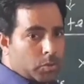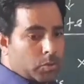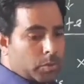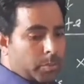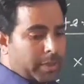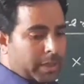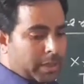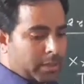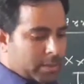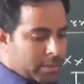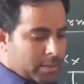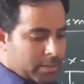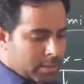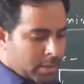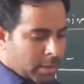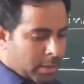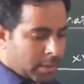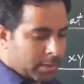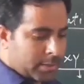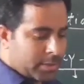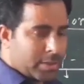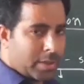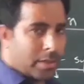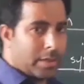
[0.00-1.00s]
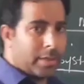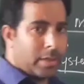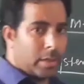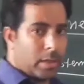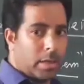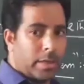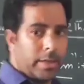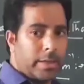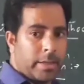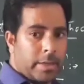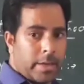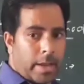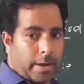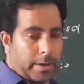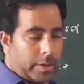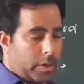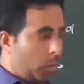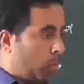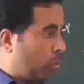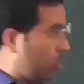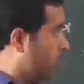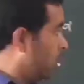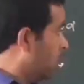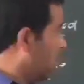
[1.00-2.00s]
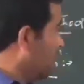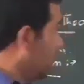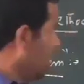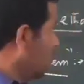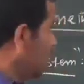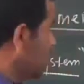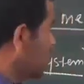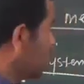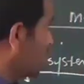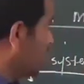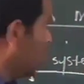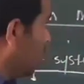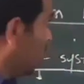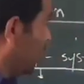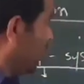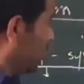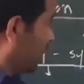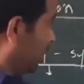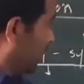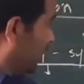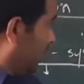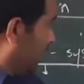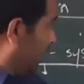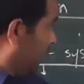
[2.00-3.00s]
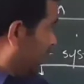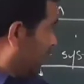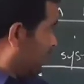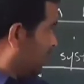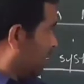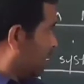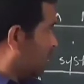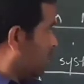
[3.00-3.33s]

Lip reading: It is genetically inactive. So this,